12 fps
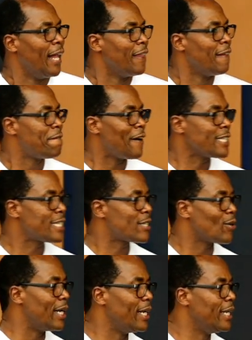The first
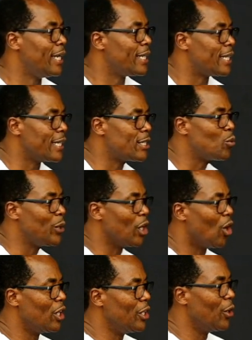one that we
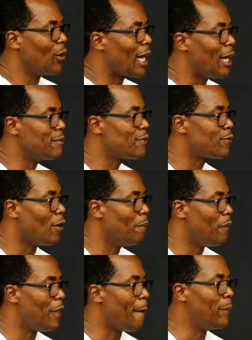all know comes from
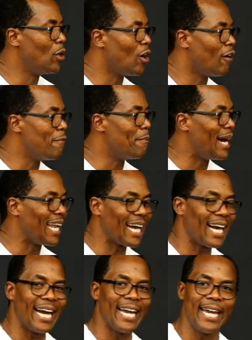the book of
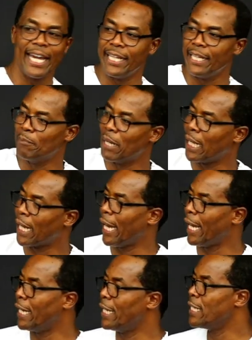Malachi, and
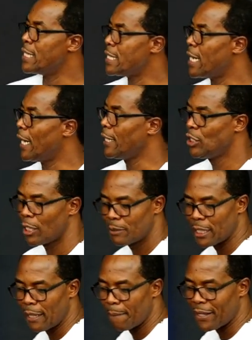Malachi is uh, chapter
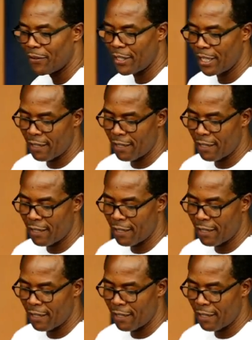number 3